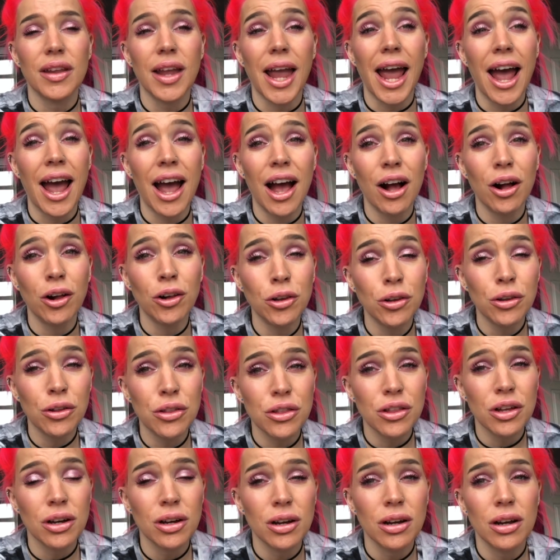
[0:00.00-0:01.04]

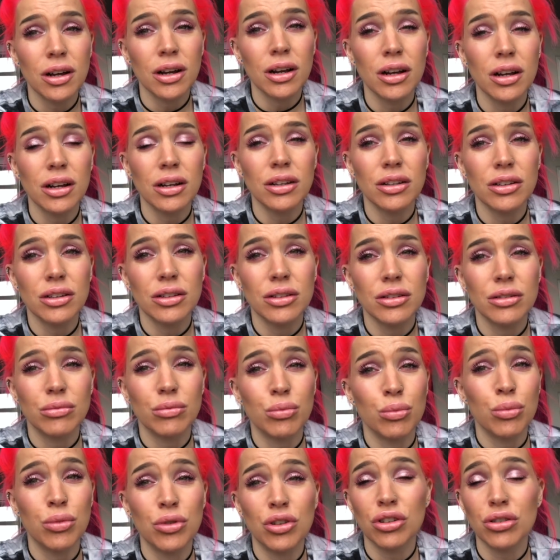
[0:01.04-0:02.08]
health,
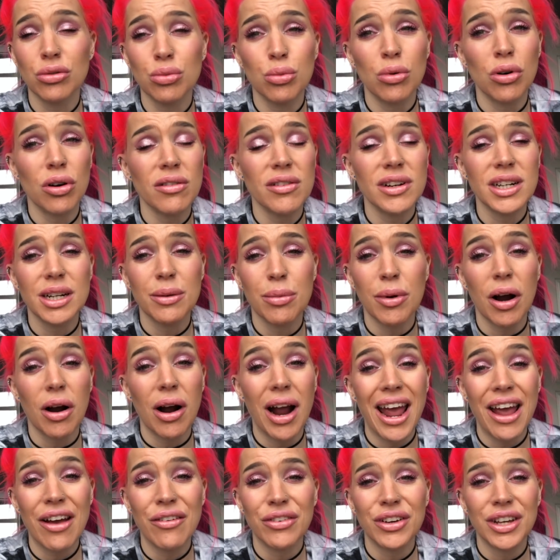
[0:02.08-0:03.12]
just worried
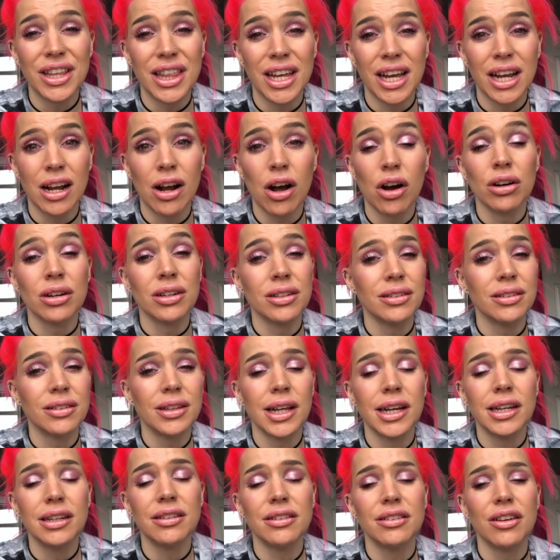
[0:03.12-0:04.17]
about everything,
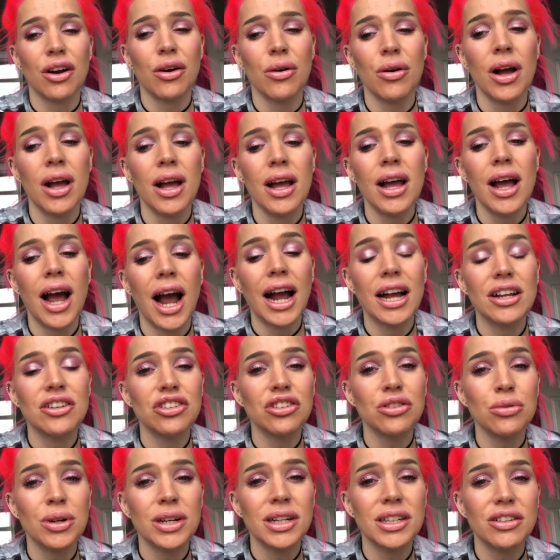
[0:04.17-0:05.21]
honestly. So I
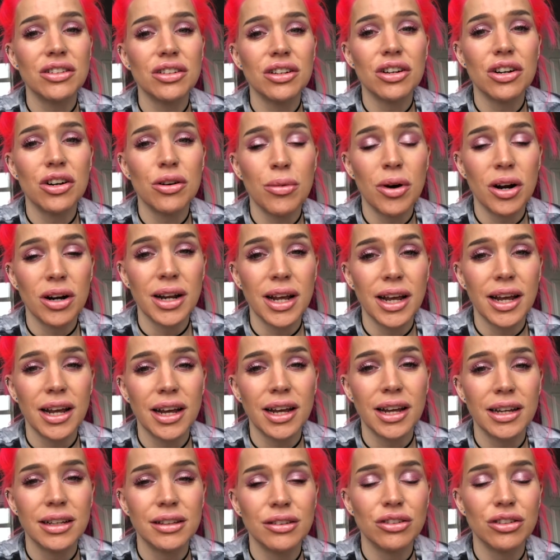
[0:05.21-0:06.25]
just wanted to come on
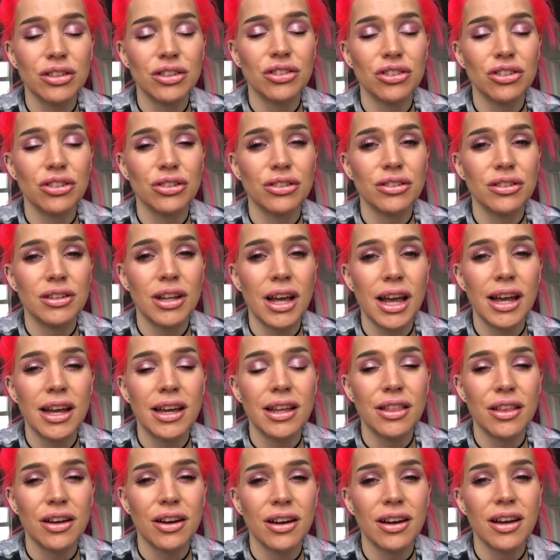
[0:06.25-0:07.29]
here to just
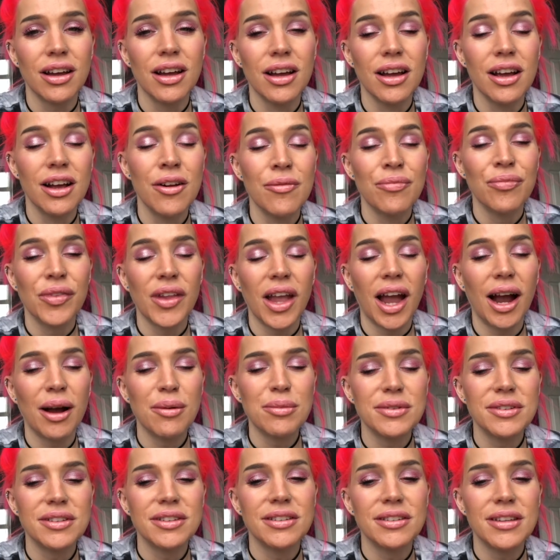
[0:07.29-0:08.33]
say that I'm
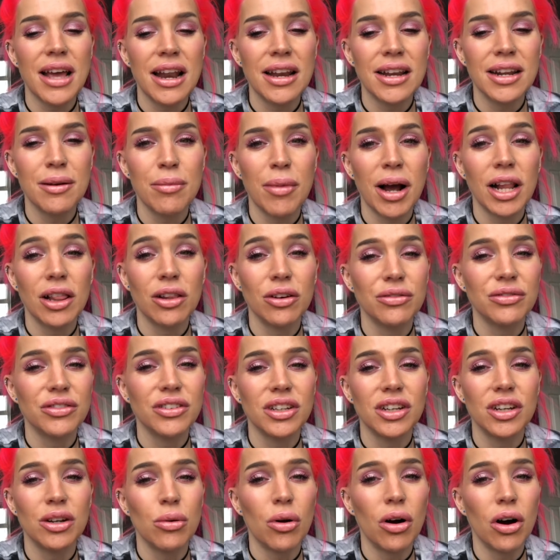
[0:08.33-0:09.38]
sending my love
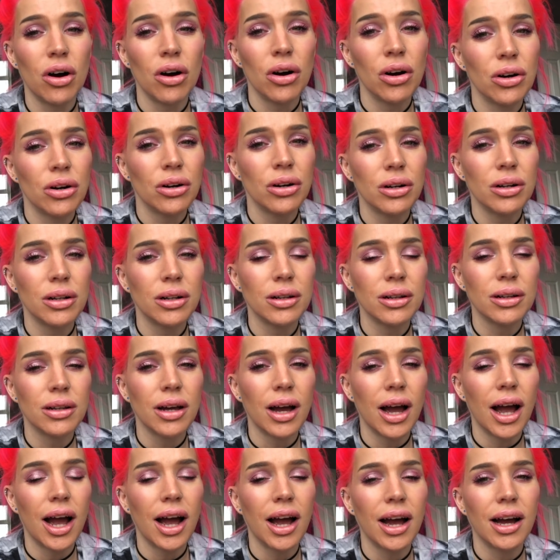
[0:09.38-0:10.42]
to you all.
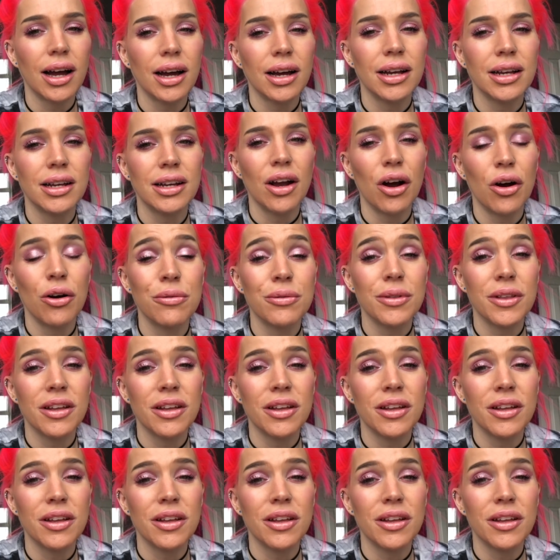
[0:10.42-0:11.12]
I hope